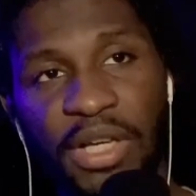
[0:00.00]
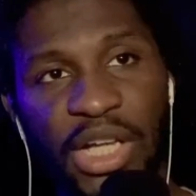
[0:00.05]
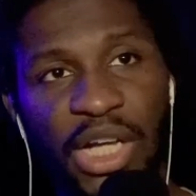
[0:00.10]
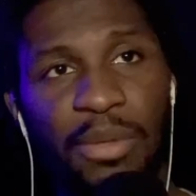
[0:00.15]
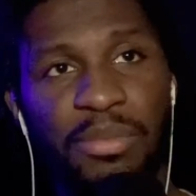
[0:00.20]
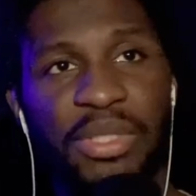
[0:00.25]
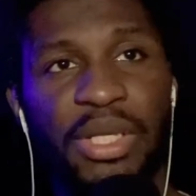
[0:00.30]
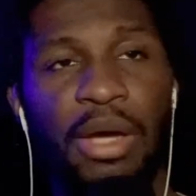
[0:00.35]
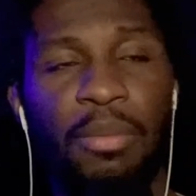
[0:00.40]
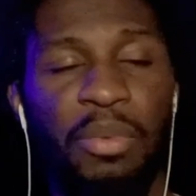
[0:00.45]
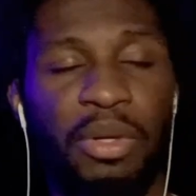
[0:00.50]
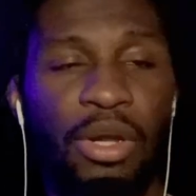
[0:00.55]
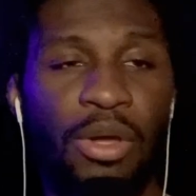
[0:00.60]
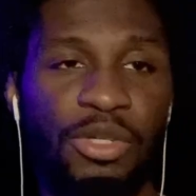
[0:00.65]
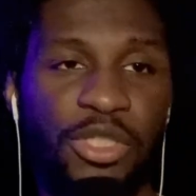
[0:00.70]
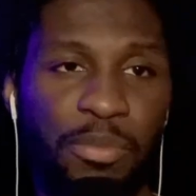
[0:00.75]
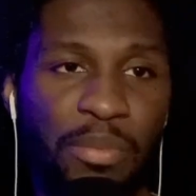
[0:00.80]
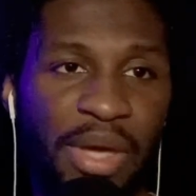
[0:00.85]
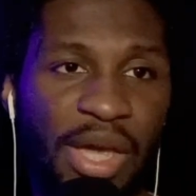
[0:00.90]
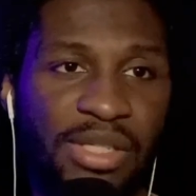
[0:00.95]
Leave a comment
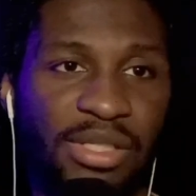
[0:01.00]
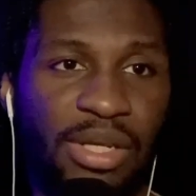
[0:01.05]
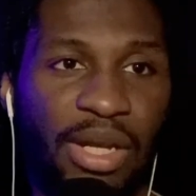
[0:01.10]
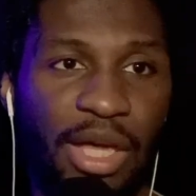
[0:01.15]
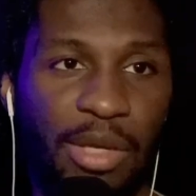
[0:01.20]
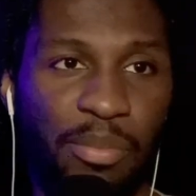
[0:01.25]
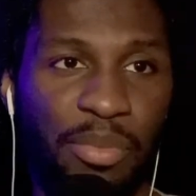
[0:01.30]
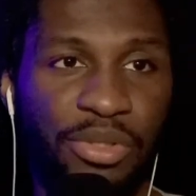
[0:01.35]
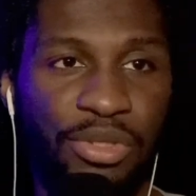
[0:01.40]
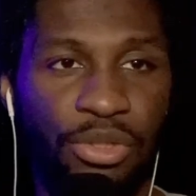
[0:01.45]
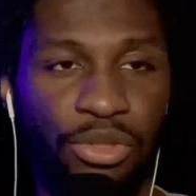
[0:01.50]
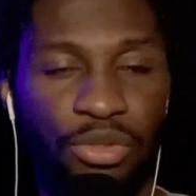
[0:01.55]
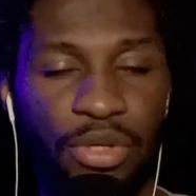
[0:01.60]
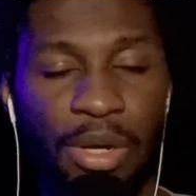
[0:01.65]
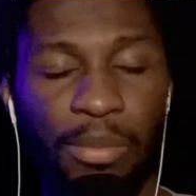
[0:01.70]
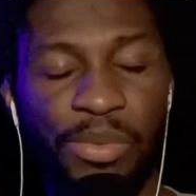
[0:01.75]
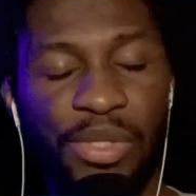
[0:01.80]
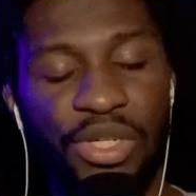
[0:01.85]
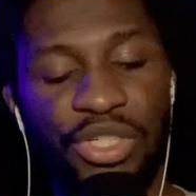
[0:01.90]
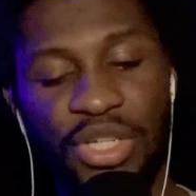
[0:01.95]
down below, smash like
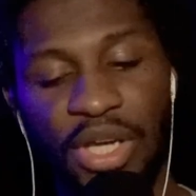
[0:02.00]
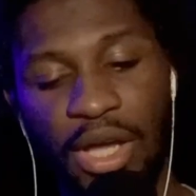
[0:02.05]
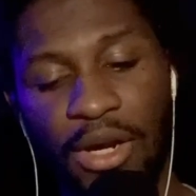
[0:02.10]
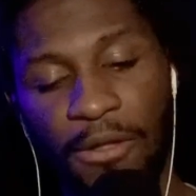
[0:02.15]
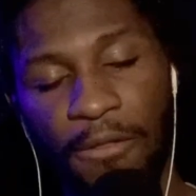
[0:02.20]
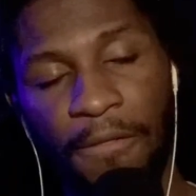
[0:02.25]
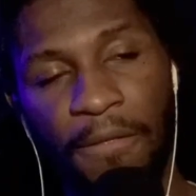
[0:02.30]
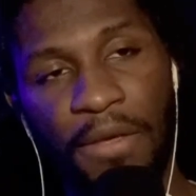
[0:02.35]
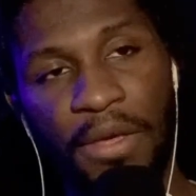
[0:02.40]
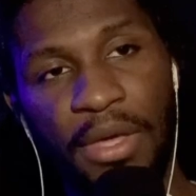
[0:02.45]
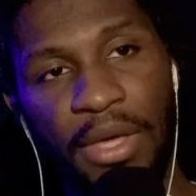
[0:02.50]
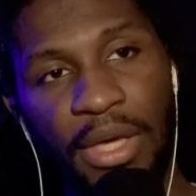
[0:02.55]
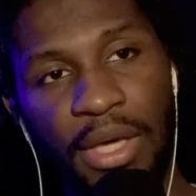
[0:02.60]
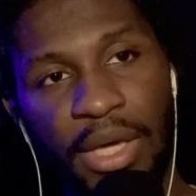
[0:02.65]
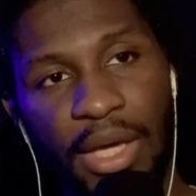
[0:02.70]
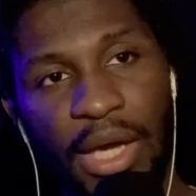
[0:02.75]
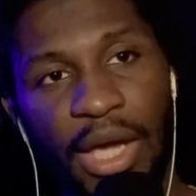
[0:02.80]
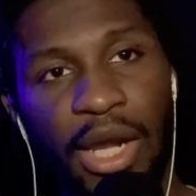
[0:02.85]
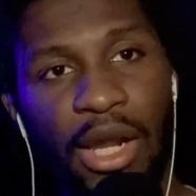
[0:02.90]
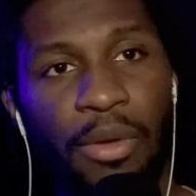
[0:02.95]
button, subscribe to the channel,
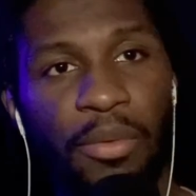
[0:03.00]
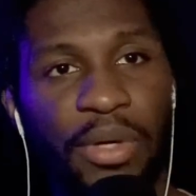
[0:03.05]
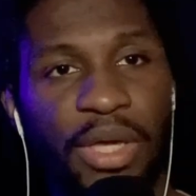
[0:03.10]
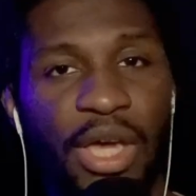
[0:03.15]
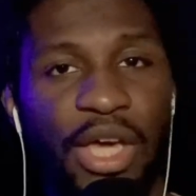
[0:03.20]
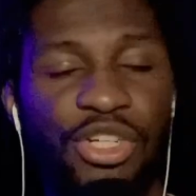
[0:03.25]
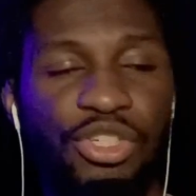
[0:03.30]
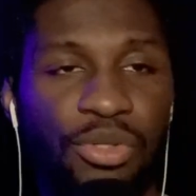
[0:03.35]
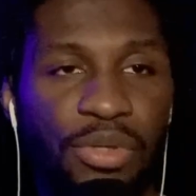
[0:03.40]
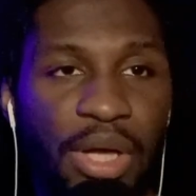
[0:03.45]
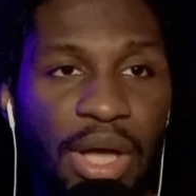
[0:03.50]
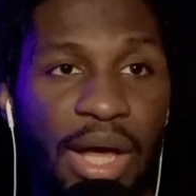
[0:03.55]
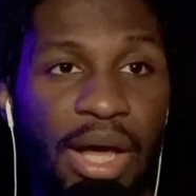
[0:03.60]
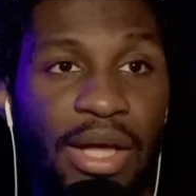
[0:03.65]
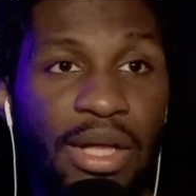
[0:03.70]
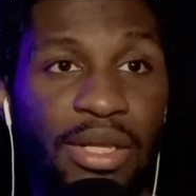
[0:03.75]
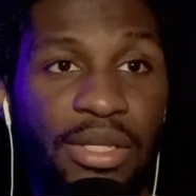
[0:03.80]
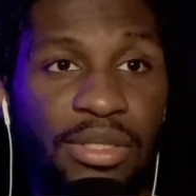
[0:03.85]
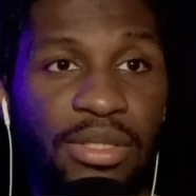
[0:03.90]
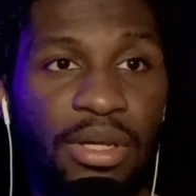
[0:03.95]
and I will catch
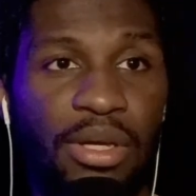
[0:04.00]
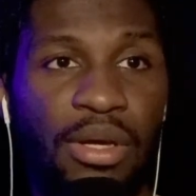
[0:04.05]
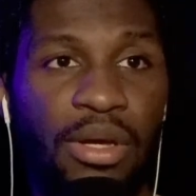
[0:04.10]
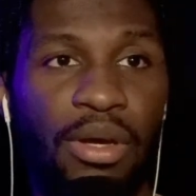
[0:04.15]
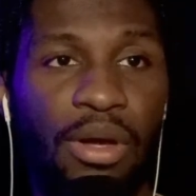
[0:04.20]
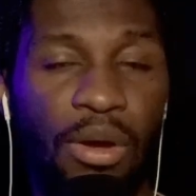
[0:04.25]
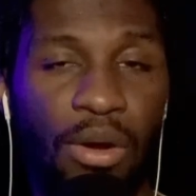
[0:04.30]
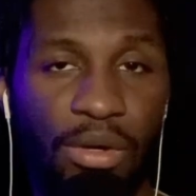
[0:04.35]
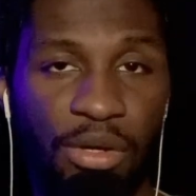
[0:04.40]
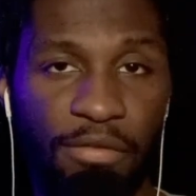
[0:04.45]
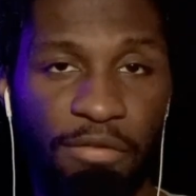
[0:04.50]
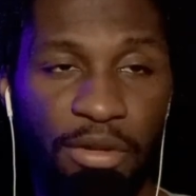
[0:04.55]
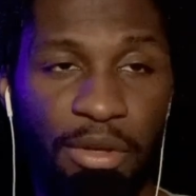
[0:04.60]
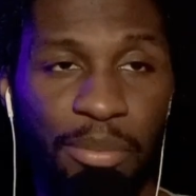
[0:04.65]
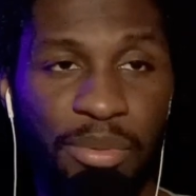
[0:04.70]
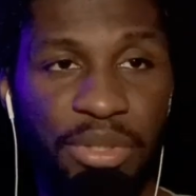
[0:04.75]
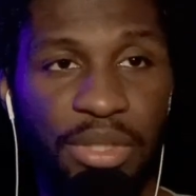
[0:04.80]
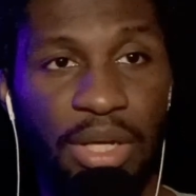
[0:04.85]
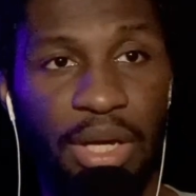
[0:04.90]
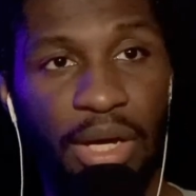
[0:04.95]
you guys
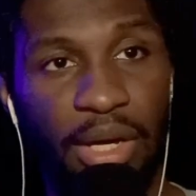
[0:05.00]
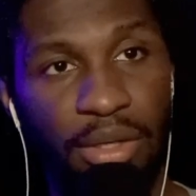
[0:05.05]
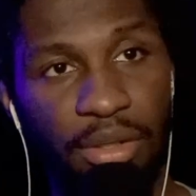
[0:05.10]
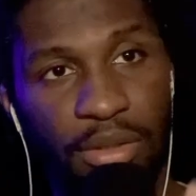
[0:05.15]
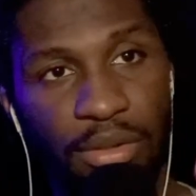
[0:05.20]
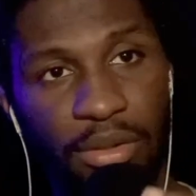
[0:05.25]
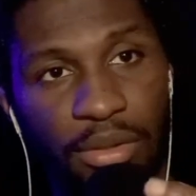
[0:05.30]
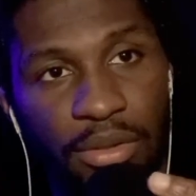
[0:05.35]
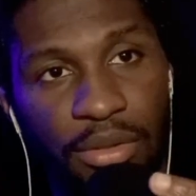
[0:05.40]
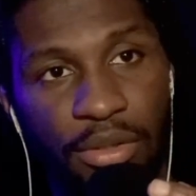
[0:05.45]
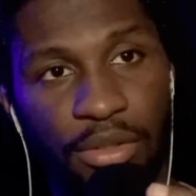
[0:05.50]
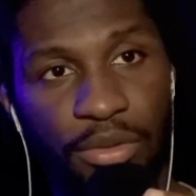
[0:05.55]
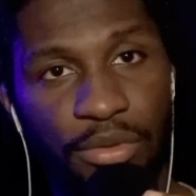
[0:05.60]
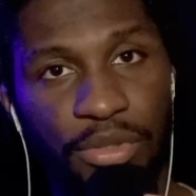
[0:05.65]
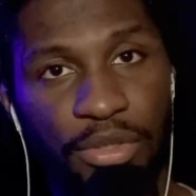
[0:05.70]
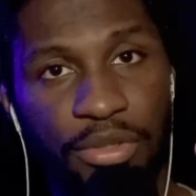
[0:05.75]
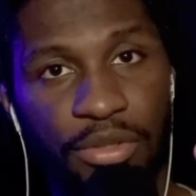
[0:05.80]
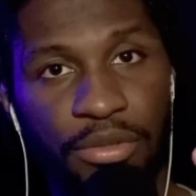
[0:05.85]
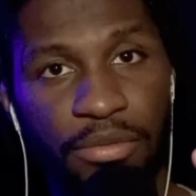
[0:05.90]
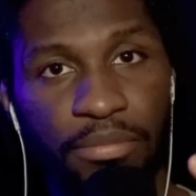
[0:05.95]
on the flip side.
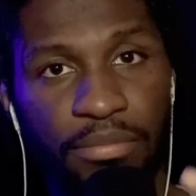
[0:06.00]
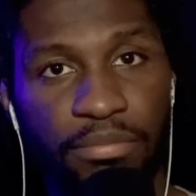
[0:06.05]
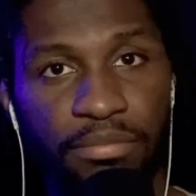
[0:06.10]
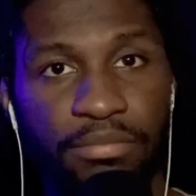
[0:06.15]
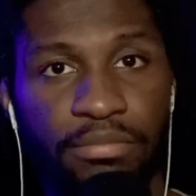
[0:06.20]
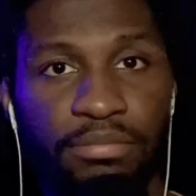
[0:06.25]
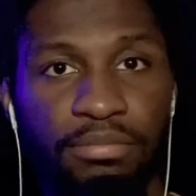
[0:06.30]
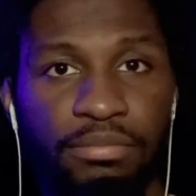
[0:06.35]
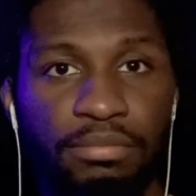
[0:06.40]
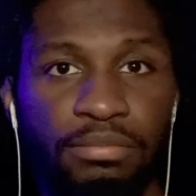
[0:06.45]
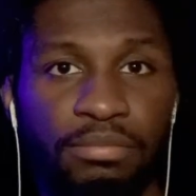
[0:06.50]
Deuces.